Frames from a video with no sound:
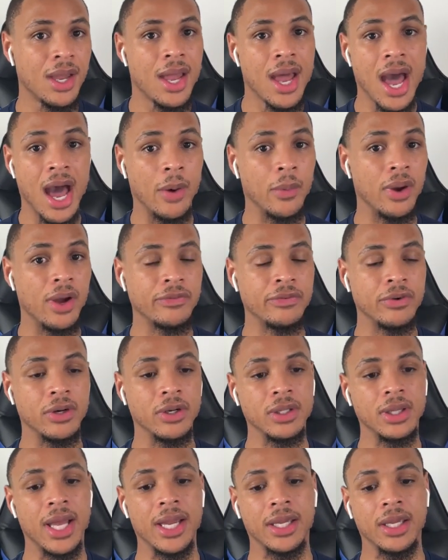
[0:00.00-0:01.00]
However,
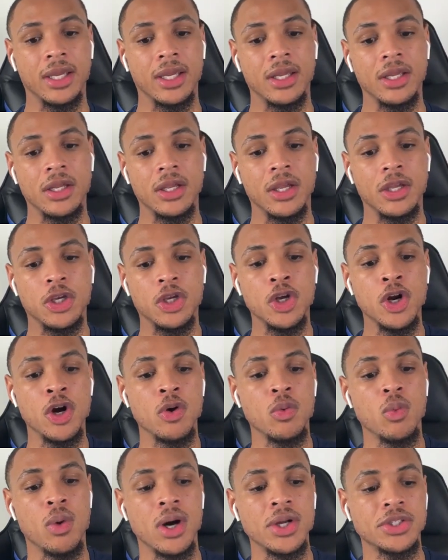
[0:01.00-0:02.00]
like you
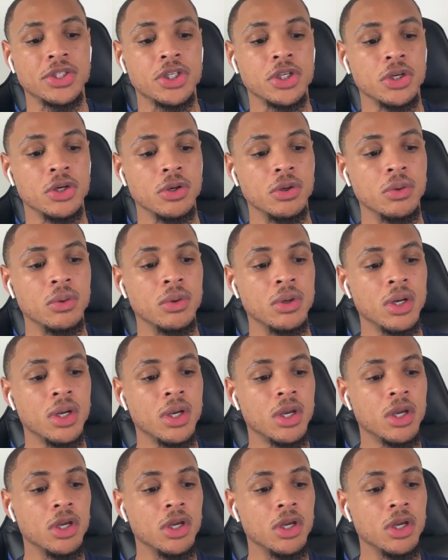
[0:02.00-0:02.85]
don't want to